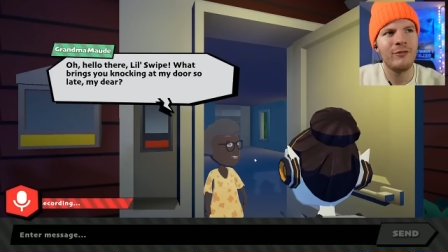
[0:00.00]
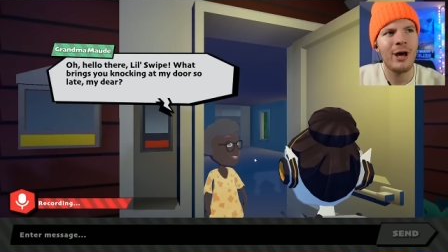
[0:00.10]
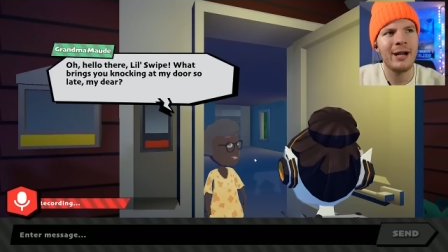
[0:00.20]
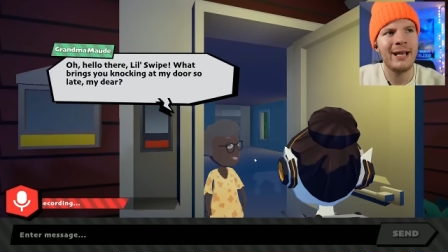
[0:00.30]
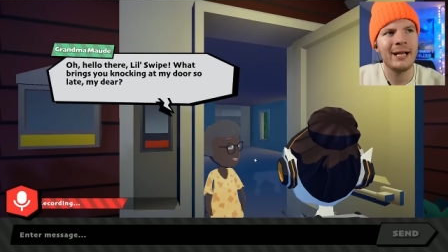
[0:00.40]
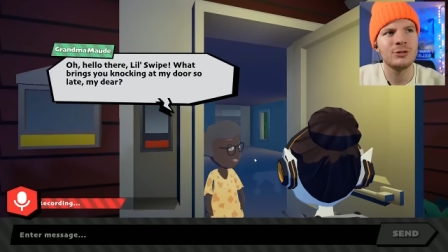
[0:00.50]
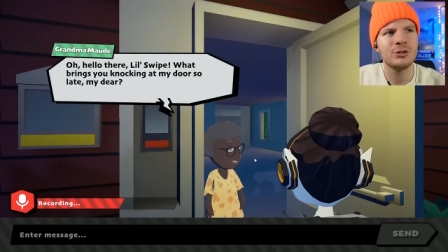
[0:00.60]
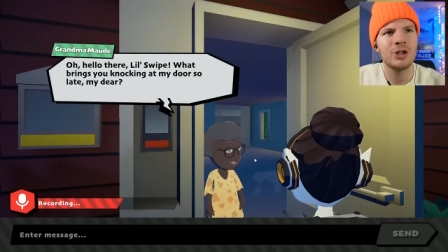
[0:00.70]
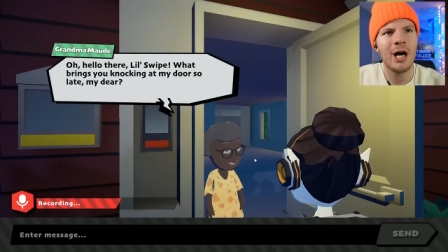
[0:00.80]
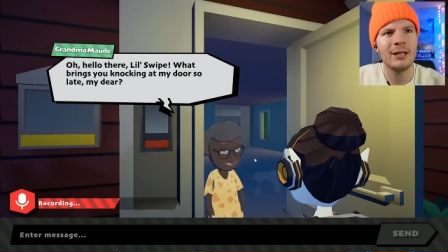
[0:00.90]
if you had any extra
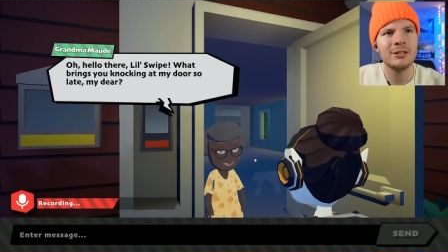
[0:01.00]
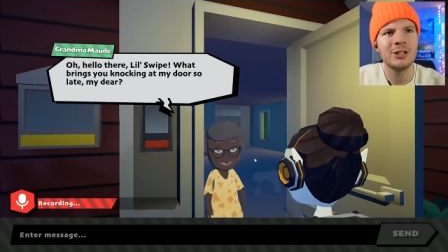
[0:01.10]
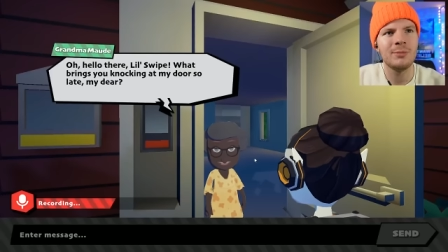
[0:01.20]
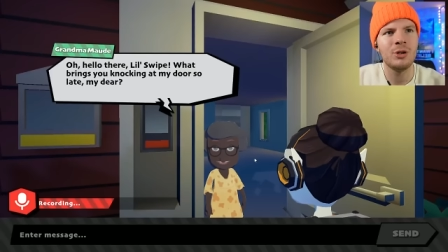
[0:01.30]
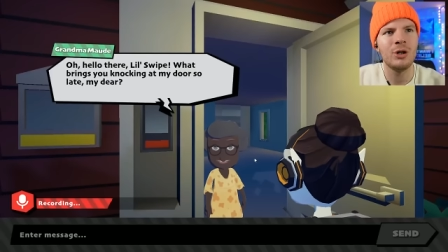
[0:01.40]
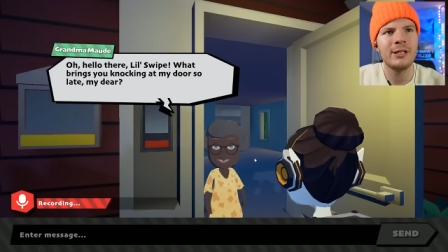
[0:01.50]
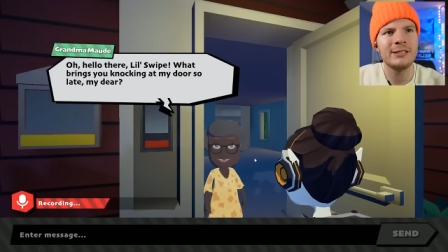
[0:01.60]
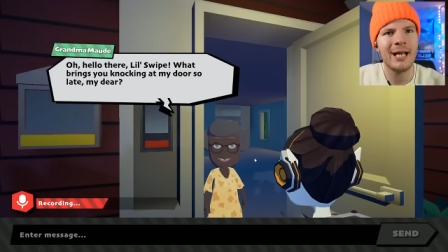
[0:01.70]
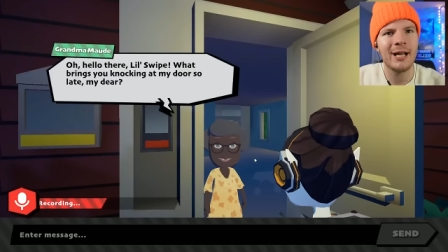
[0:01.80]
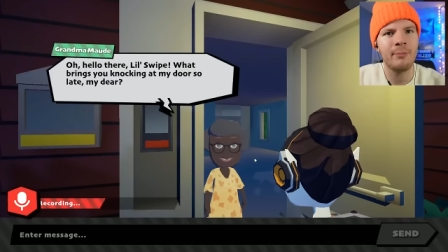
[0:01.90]
chocolate chip
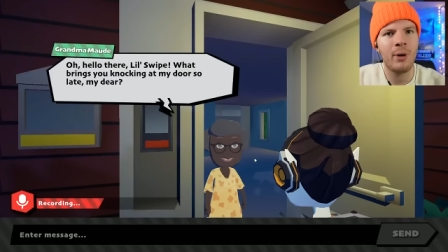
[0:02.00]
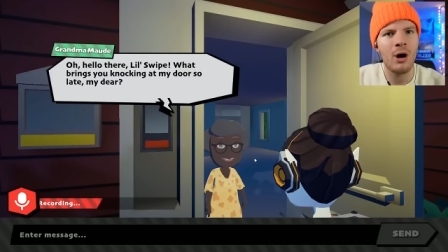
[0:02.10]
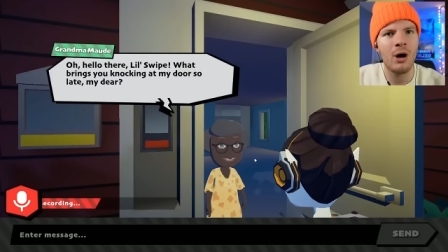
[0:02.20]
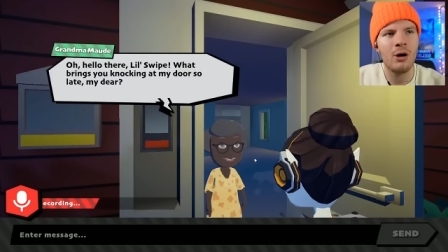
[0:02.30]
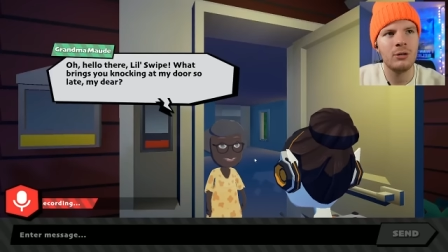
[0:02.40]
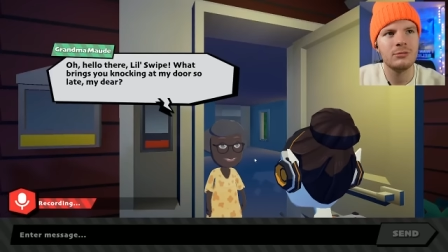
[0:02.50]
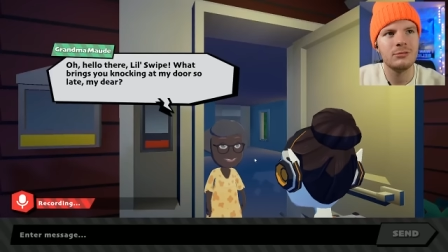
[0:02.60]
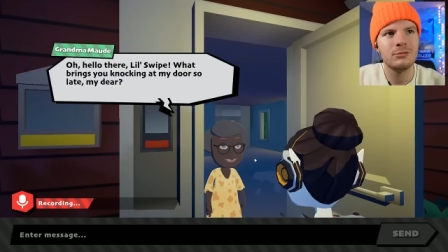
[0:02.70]
cookies I could borrow?